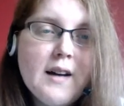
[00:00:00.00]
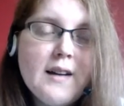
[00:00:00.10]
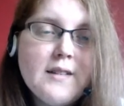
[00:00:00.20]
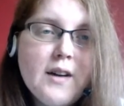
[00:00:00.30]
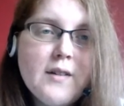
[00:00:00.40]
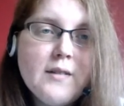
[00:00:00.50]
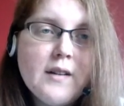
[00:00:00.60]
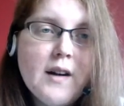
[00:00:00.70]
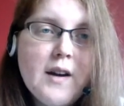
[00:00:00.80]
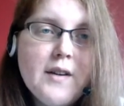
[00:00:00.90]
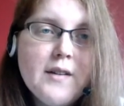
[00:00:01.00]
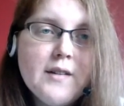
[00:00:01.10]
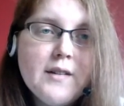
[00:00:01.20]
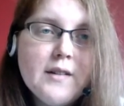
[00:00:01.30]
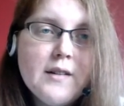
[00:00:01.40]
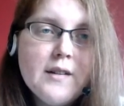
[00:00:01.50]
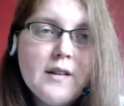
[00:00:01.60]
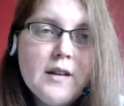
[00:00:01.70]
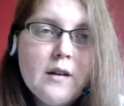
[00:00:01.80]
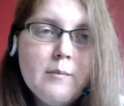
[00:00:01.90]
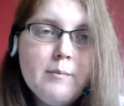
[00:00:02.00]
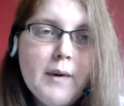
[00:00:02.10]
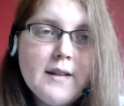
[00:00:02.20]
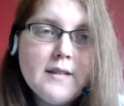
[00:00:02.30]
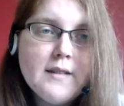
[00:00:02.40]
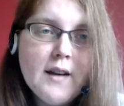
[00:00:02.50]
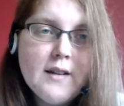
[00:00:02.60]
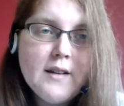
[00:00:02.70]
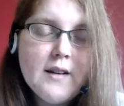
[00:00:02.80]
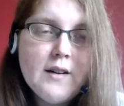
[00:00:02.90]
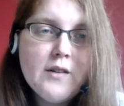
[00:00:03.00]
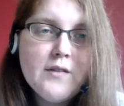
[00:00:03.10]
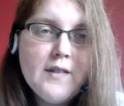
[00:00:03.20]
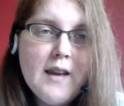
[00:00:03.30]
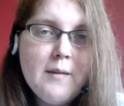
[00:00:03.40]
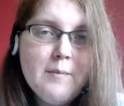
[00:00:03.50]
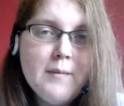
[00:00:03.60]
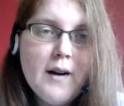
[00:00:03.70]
I don't go by designer or theme.